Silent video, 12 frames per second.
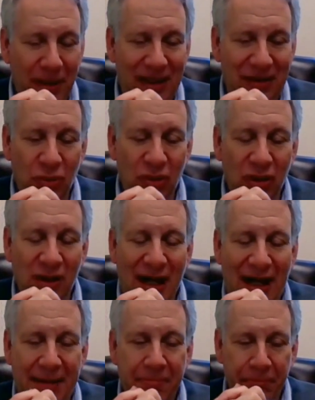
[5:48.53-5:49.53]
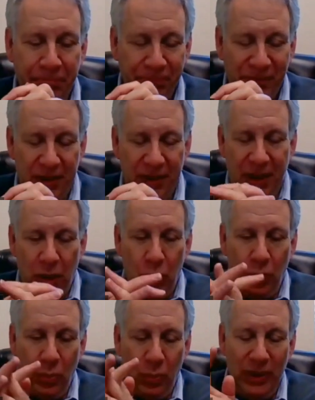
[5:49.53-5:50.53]
pylori,
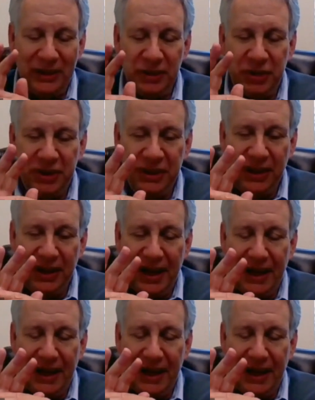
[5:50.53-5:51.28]
which